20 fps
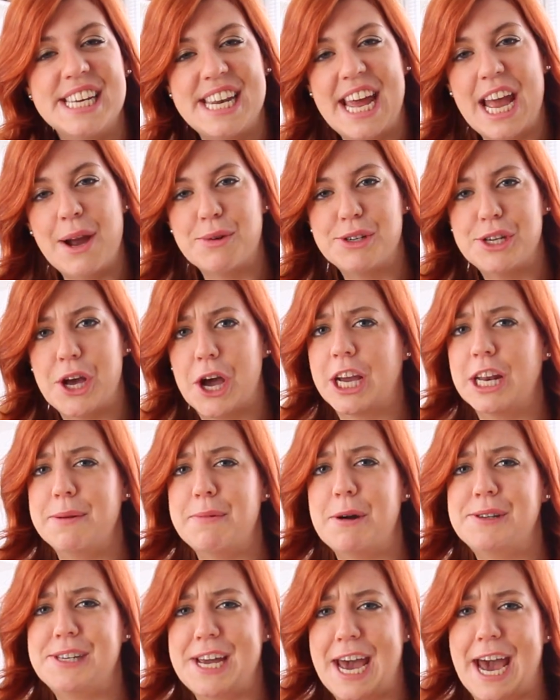Today, we're talking
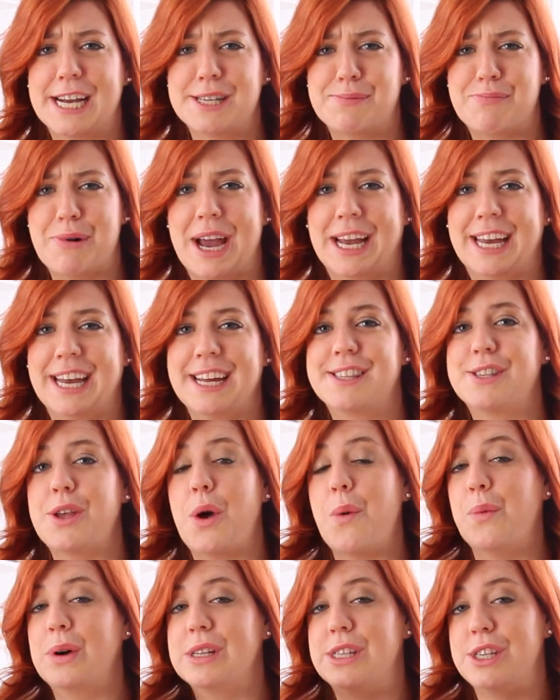about tax brackets.
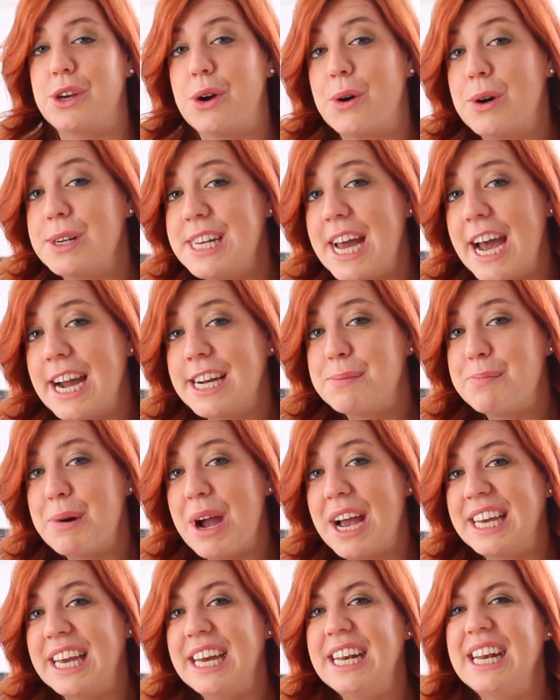What's your tax
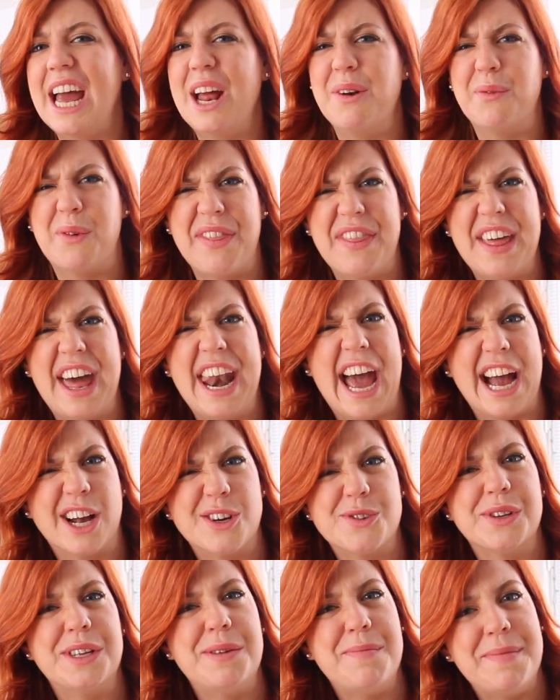bracket and what that actually